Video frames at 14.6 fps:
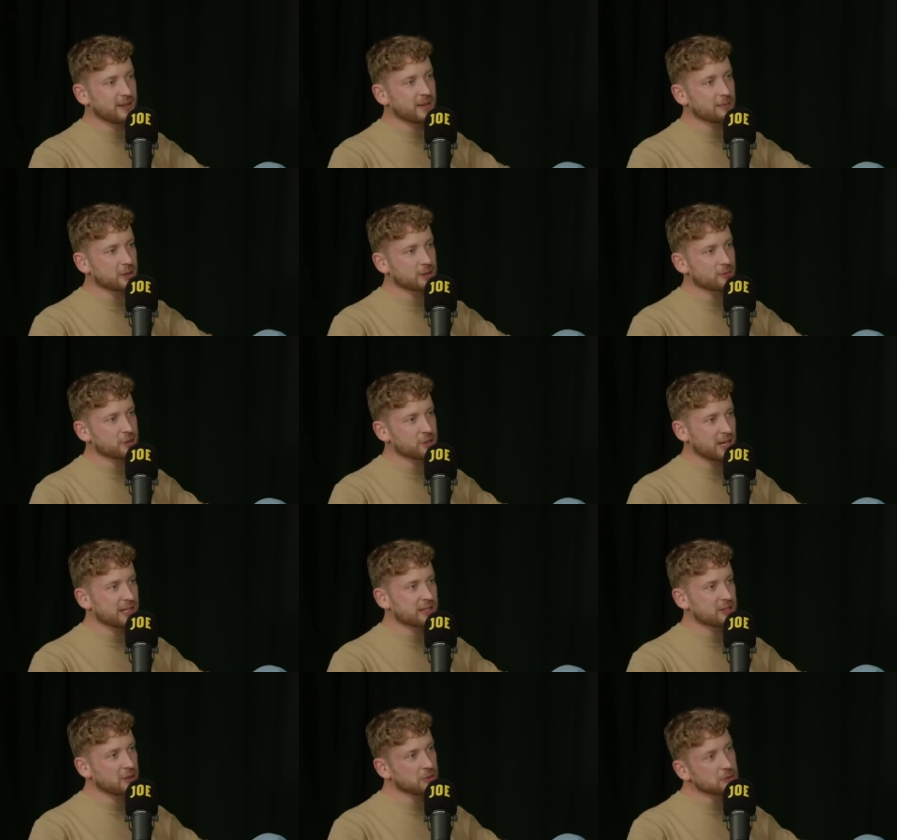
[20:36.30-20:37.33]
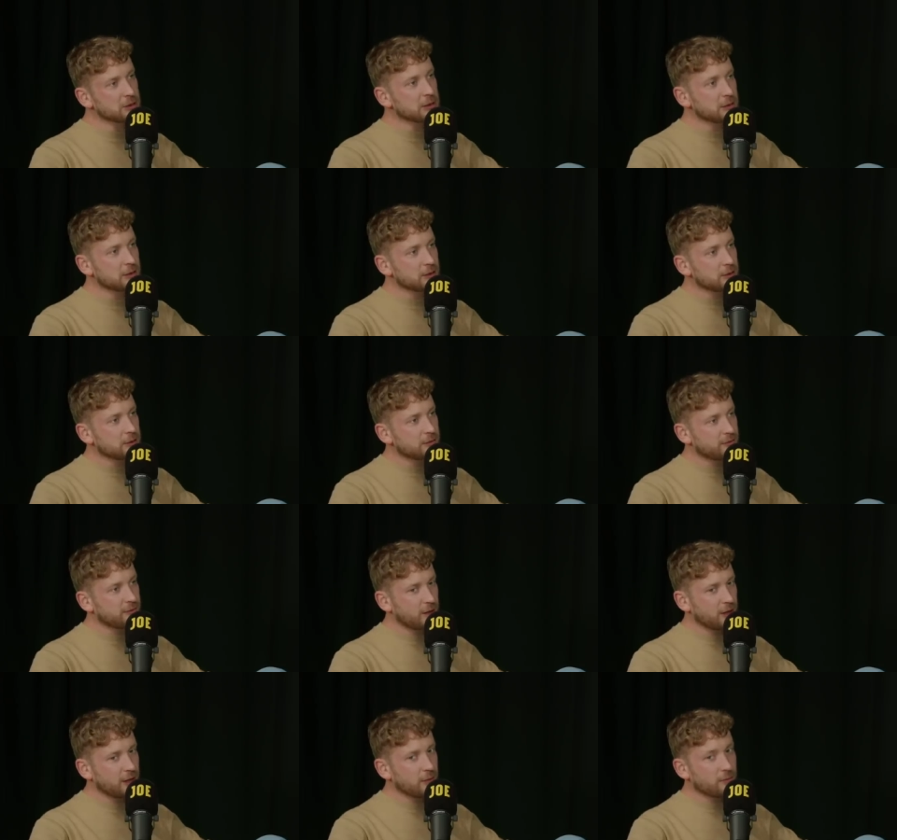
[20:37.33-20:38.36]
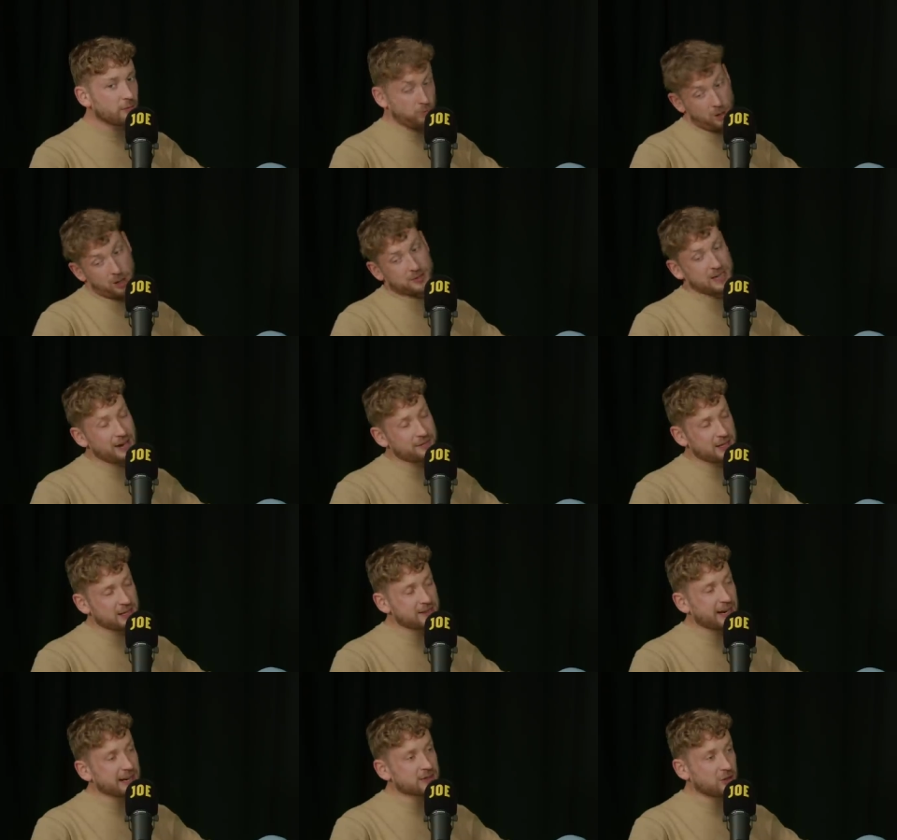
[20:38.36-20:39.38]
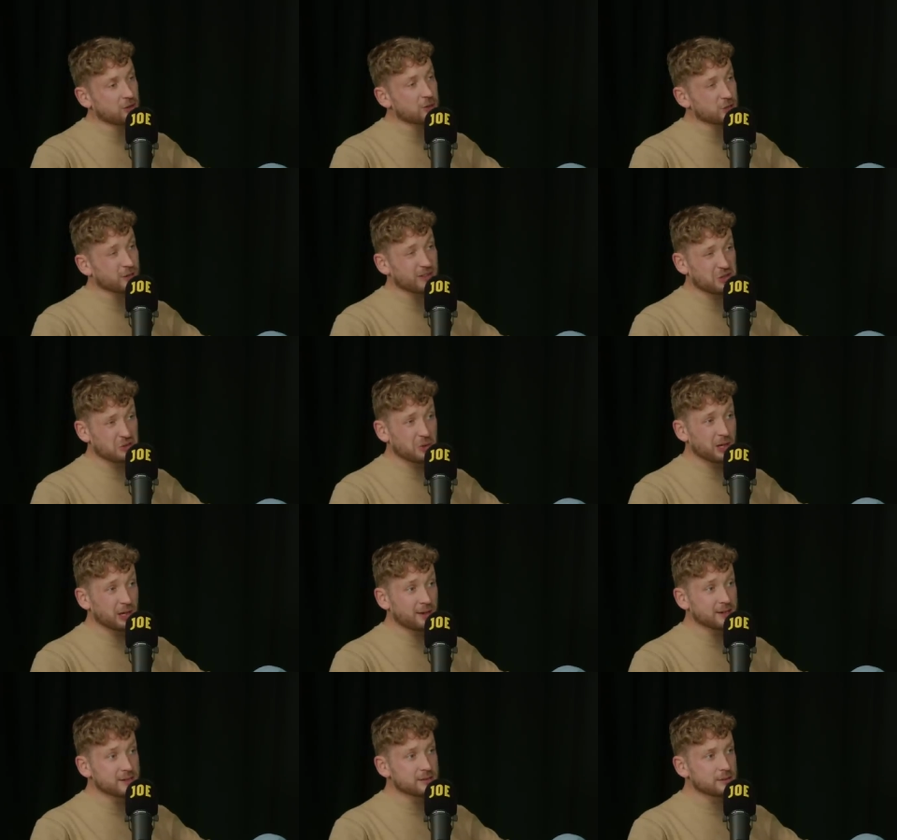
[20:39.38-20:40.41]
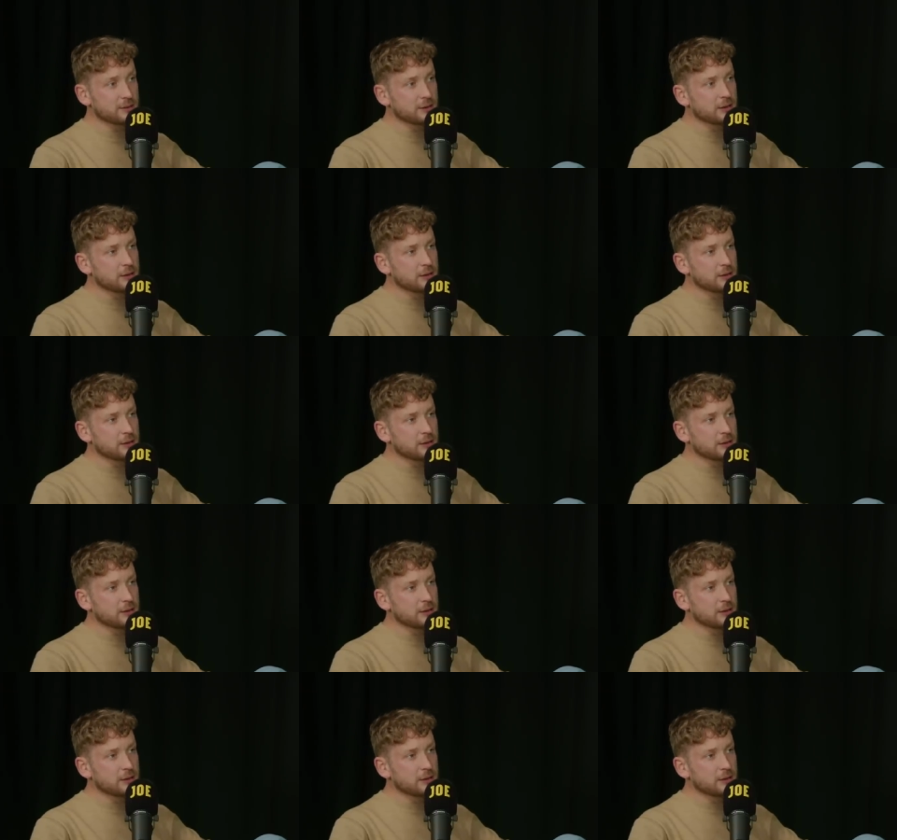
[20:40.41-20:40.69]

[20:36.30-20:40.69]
in there, because Rishi had to. Well, to have the attack dog, which I think he quite likes.